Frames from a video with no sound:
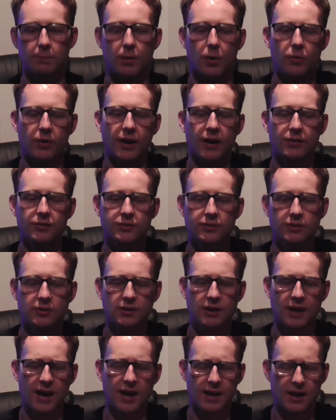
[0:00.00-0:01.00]
Bo Nix,
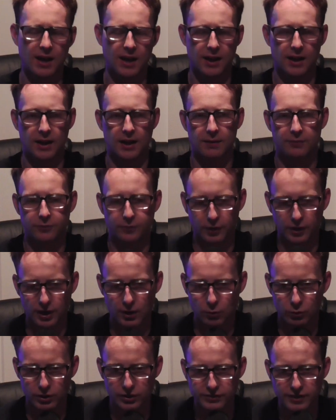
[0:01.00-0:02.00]
kind of,
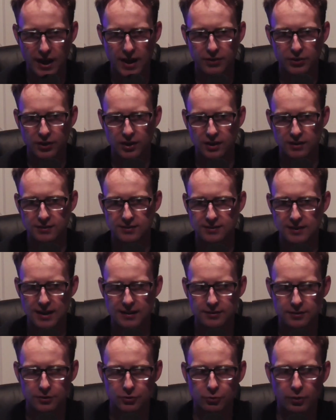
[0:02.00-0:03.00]
forget what he's at, the
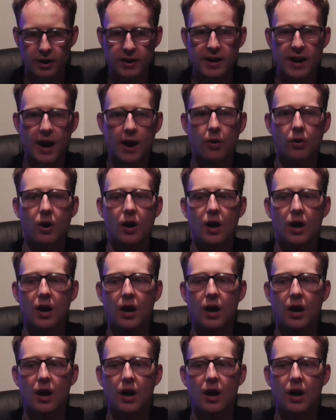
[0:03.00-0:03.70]
consensus right now.